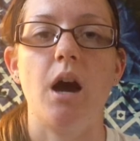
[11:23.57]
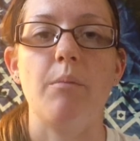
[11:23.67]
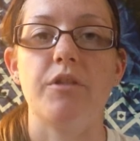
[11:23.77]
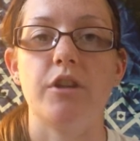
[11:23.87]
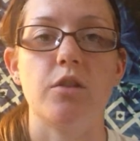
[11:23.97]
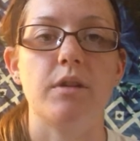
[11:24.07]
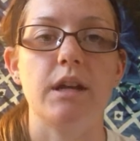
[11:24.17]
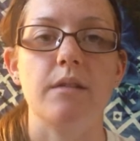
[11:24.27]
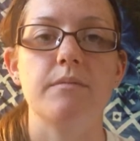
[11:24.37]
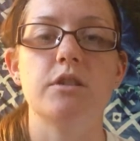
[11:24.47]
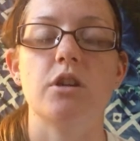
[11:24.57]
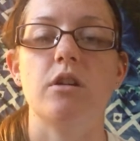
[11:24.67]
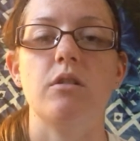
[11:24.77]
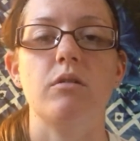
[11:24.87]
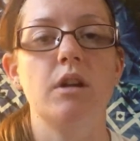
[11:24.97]
with a Q&A.
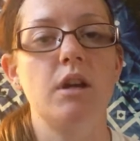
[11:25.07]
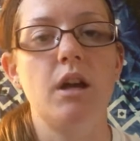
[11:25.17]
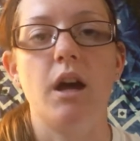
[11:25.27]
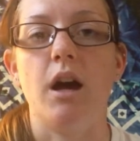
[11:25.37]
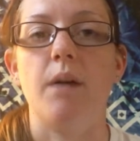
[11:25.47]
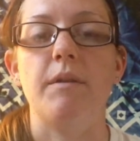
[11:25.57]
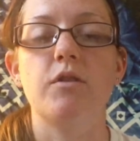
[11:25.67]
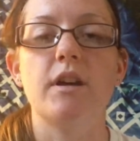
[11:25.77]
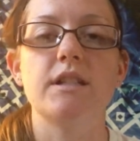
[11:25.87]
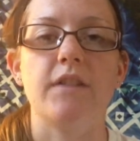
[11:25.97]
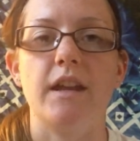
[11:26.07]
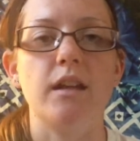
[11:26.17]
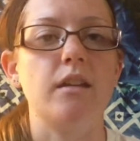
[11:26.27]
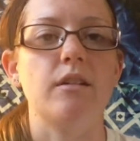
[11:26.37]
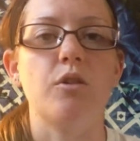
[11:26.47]
So if you guys have
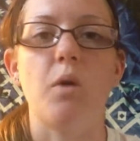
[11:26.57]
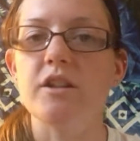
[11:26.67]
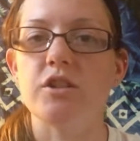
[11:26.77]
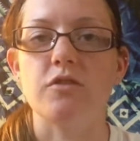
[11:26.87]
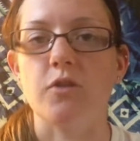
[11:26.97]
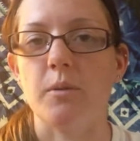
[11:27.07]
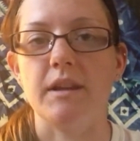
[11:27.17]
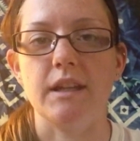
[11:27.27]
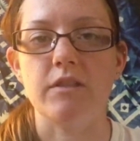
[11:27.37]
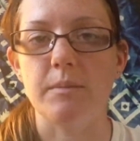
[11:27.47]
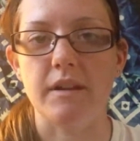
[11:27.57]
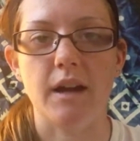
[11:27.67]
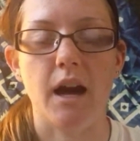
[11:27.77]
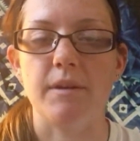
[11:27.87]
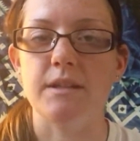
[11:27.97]
any questions for me, leave them in the
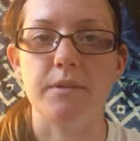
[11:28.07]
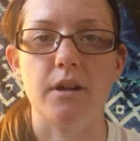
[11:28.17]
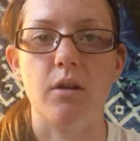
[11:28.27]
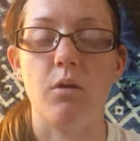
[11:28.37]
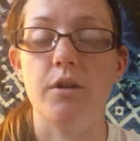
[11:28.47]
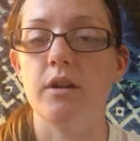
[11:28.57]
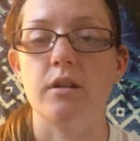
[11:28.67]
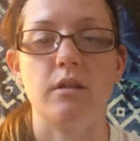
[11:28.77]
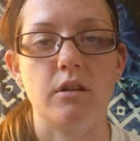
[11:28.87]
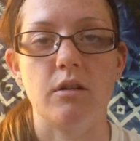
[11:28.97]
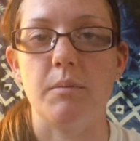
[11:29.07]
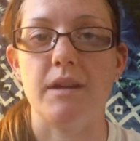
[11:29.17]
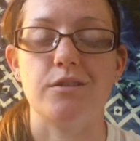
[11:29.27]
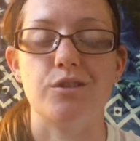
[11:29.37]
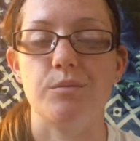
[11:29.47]
comments below, or you can, you know,
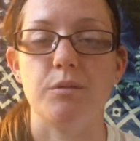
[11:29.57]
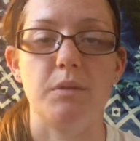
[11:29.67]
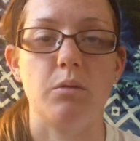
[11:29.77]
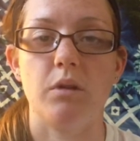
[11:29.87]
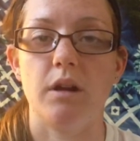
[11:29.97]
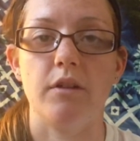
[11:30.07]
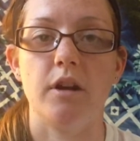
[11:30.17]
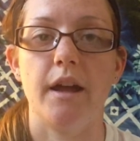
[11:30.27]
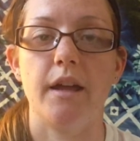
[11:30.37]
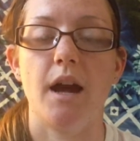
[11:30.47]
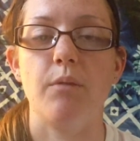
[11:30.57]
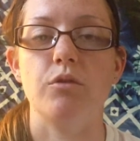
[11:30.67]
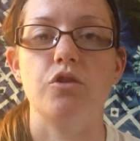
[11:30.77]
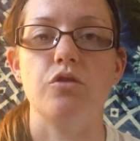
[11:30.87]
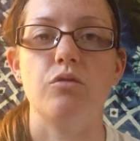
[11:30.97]
message them to me, whatever, and I
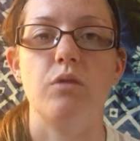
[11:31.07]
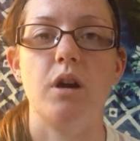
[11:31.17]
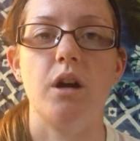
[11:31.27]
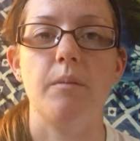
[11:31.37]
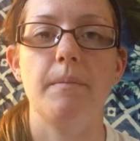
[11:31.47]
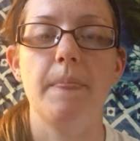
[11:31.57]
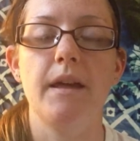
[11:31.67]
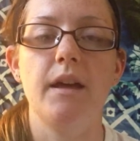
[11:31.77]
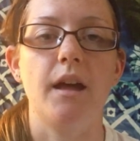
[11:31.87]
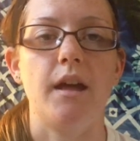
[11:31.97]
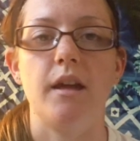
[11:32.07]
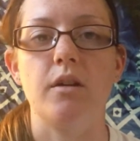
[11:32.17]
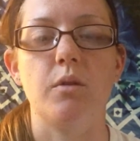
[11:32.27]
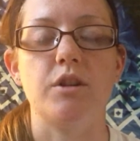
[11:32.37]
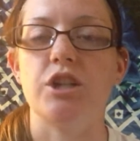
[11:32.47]
will do a
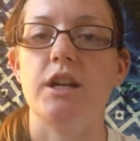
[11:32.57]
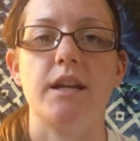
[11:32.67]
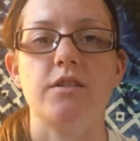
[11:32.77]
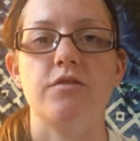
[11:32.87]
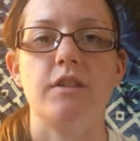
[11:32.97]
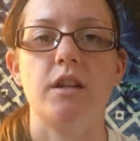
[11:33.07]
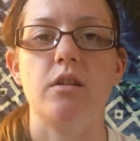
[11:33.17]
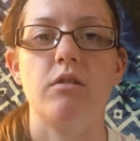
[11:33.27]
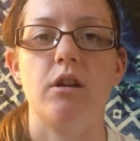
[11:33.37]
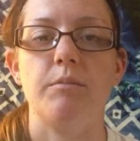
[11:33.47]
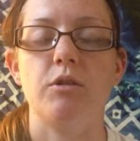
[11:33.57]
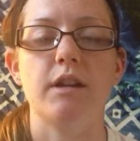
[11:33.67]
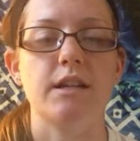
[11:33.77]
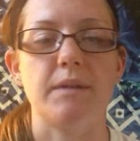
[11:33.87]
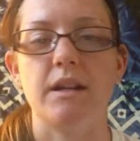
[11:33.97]
question and answer video. You
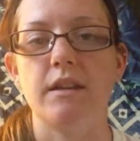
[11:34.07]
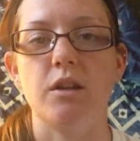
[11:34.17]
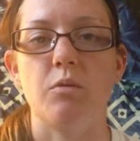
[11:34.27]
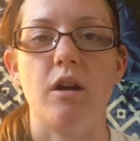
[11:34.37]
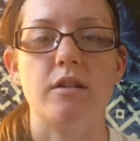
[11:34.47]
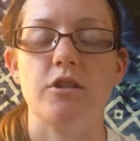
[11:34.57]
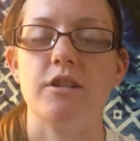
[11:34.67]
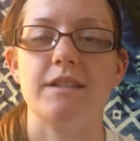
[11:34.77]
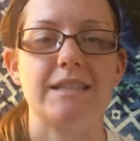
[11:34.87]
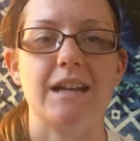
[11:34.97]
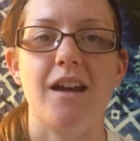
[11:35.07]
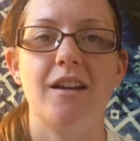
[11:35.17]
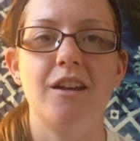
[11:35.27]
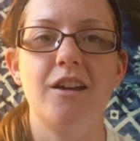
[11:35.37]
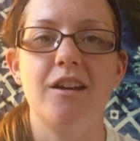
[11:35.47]
can ask me anything you want as long as it's not,
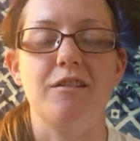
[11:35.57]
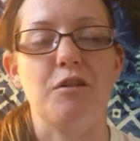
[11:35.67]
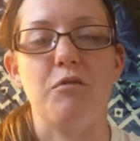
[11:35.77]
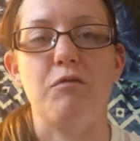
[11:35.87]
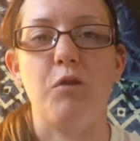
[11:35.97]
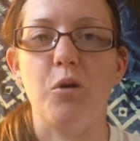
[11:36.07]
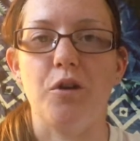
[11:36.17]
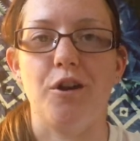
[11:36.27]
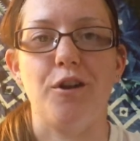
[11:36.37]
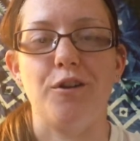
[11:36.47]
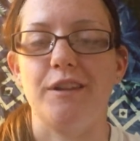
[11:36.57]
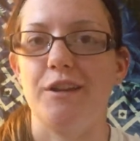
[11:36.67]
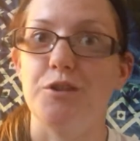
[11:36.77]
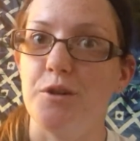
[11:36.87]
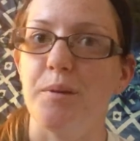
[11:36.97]
you know, vulgar or
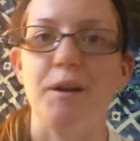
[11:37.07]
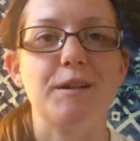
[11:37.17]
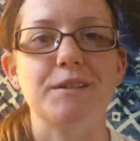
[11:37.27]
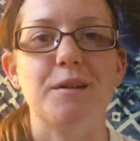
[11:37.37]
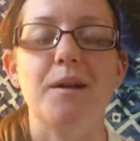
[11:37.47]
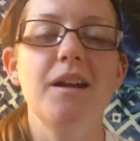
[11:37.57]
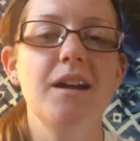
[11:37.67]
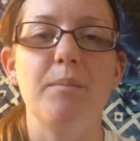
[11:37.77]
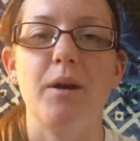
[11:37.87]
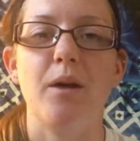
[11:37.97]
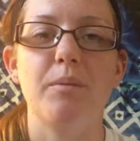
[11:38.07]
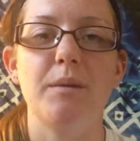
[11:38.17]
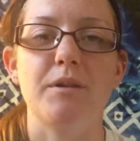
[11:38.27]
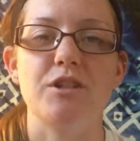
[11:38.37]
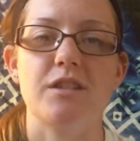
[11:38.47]
like too personal, but I'll
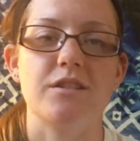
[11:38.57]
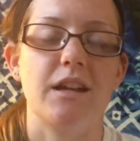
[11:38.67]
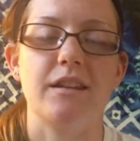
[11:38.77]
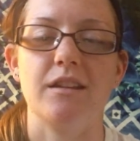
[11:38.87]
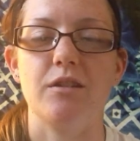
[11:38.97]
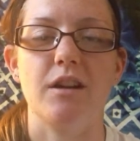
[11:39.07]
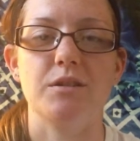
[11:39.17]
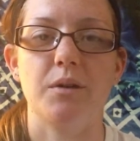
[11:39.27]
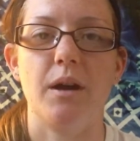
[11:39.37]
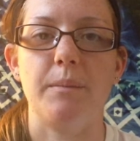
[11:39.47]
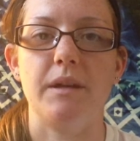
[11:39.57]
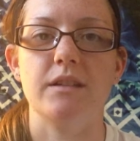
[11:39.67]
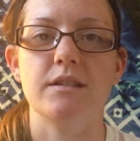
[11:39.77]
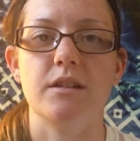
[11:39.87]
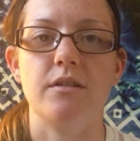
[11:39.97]
pretty much answer anything you guys throw at me.
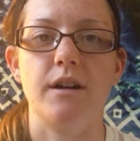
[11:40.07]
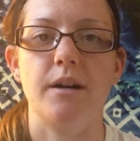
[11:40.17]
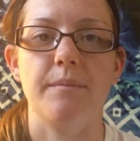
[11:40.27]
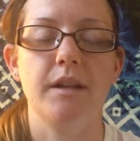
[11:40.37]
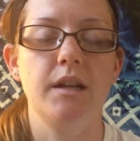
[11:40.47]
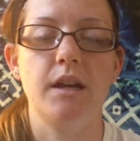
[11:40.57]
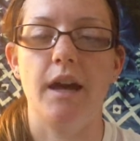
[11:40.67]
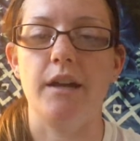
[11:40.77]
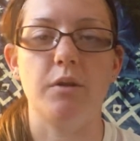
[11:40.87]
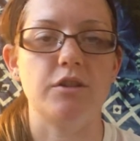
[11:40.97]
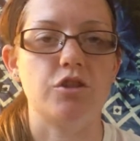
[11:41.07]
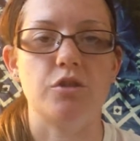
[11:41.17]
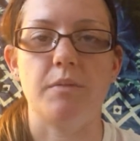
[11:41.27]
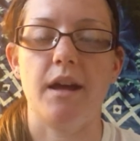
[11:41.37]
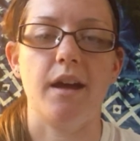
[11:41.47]
So any questions
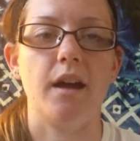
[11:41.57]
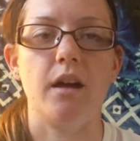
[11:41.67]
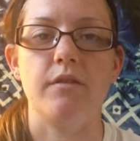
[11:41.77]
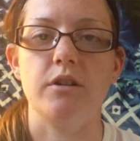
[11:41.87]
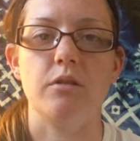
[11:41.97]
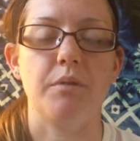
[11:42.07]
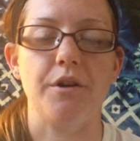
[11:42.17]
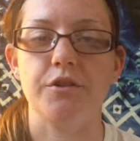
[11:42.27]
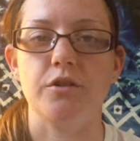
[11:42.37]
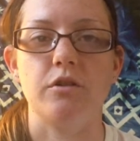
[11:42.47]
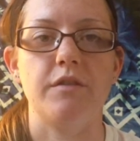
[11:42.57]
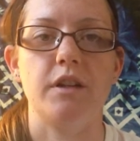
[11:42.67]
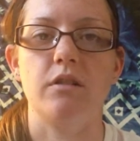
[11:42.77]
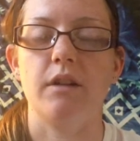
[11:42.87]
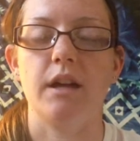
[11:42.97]
you may have, you know, personal,
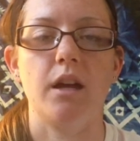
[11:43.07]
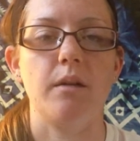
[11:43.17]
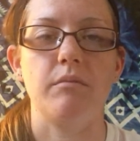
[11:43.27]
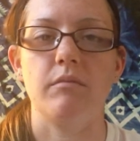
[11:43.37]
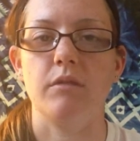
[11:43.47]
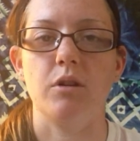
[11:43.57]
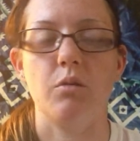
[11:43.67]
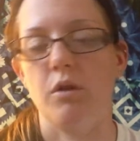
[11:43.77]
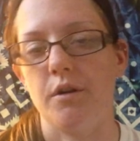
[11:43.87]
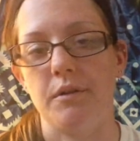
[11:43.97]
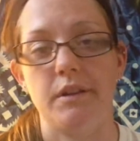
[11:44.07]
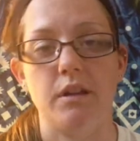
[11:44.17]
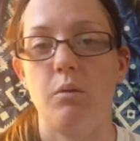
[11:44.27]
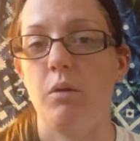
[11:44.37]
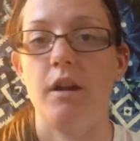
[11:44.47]
video game, you know, work
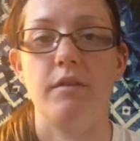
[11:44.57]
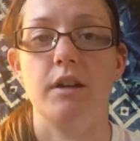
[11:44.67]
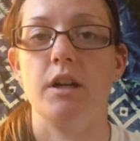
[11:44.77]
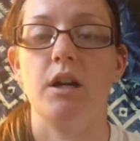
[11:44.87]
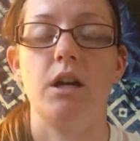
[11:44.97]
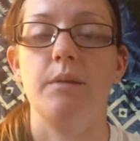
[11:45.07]
related, whatever,